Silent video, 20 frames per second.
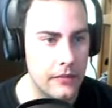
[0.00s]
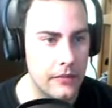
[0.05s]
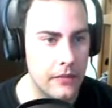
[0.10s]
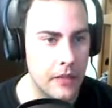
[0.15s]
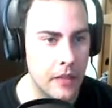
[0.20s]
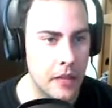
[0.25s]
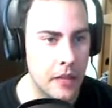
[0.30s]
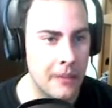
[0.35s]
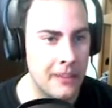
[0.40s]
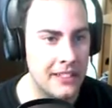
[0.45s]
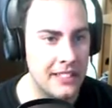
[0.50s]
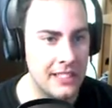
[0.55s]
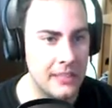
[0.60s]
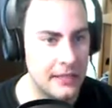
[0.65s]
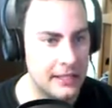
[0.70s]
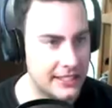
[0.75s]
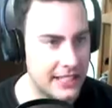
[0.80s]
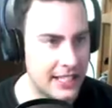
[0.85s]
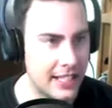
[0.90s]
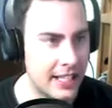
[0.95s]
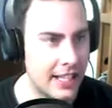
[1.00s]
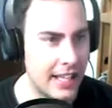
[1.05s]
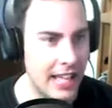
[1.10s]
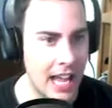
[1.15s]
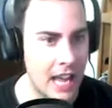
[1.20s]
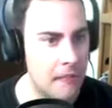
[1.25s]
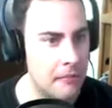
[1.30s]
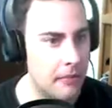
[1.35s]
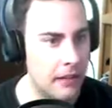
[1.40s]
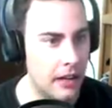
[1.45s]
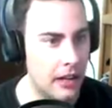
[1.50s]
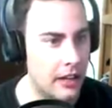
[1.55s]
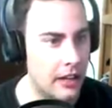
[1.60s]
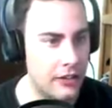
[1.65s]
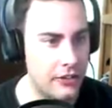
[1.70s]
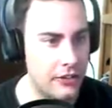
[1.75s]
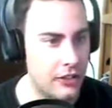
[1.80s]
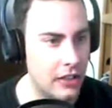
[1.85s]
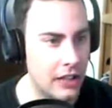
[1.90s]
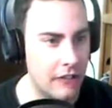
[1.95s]
mean, this is my second game, but I
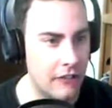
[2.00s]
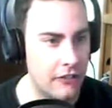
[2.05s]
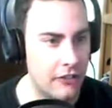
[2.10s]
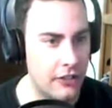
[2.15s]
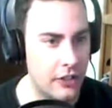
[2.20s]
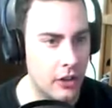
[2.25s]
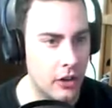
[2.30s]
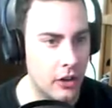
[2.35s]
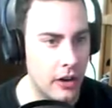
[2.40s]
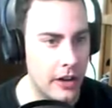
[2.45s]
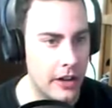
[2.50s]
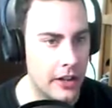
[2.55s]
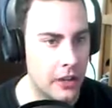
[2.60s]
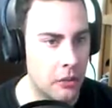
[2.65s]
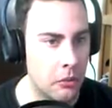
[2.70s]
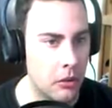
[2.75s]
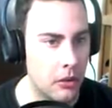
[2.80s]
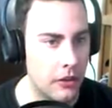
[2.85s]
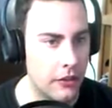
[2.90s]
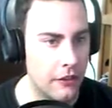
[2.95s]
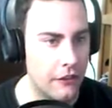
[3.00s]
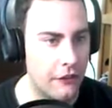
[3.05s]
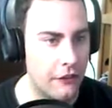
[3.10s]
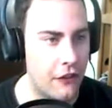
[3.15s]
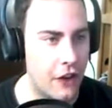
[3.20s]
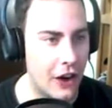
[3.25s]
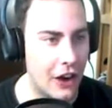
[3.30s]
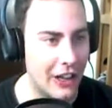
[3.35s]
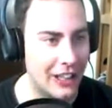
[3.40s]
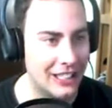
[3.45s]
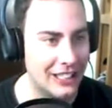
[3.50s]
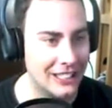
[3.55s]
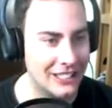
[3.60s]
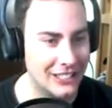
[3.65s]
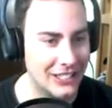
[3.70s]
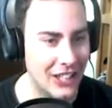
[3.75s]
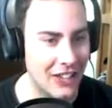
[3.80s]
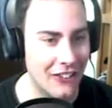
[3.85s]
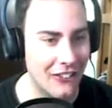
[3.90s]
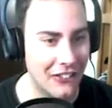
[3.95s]
still have zero idea what the fuck is
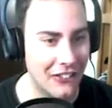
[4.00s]
going